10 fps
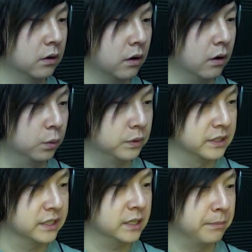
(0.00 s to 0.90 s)
oh,
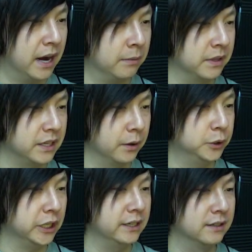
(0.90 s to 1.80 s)
is this the bottom of the
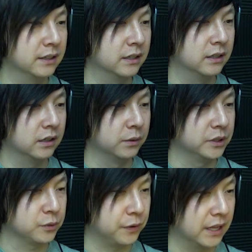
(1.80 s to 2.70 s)
ocean? We
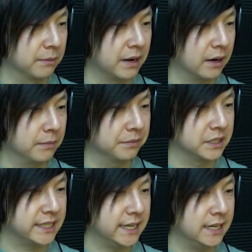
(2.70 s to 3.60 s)
just find the bottom of the
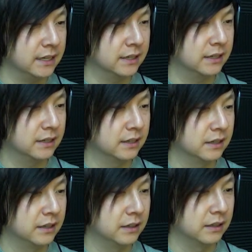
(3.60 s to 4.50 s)
sea?
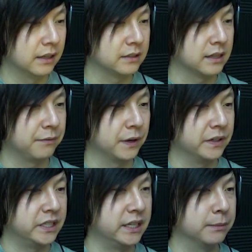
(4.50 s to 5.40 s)
It's not very
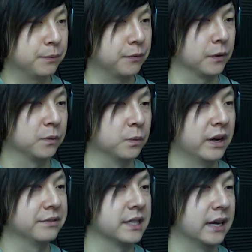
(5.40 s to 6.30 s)
deep for
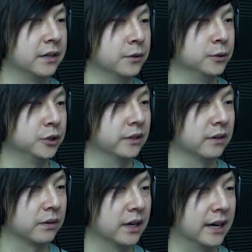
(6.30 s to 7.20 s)
waves that huge.
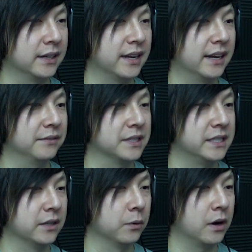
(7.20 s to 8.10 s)
Oh god, you can't even
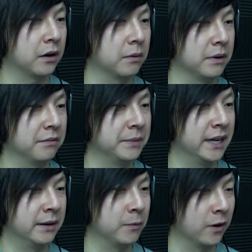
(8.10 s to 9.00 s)
see the water above
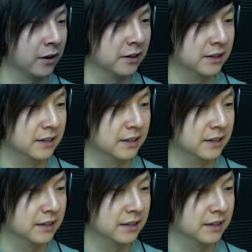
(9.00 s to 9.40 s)
me anymore.